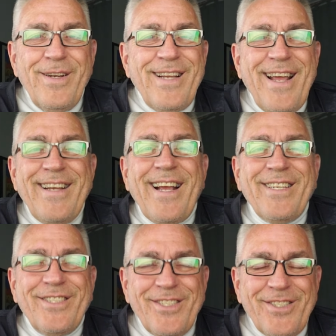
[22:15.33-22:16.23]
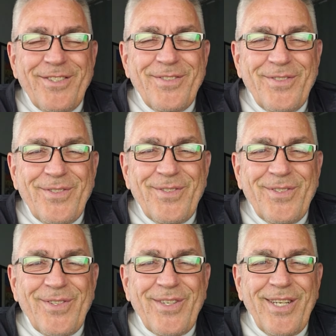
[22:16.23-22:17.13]
day next year,
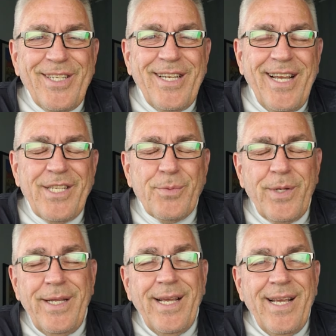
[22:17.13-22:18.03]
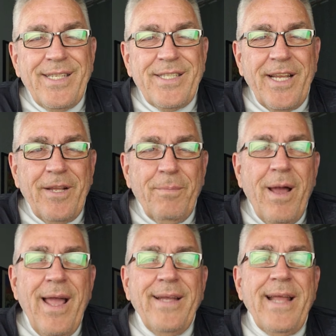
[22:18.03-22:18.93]
okay, as we say
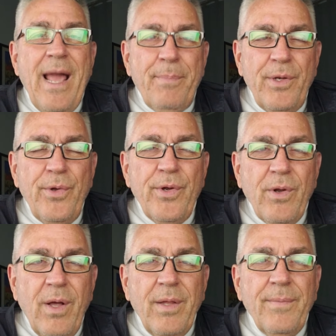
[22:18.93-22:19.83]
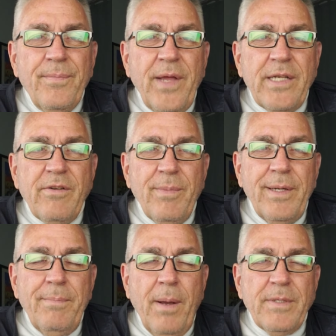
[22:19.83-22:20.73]
goodbye and happy new year to all. Thanks,
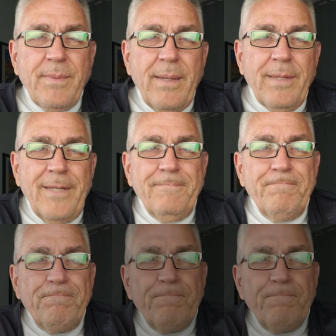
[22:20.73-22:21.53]
everybody. Bubba's Bottom Line.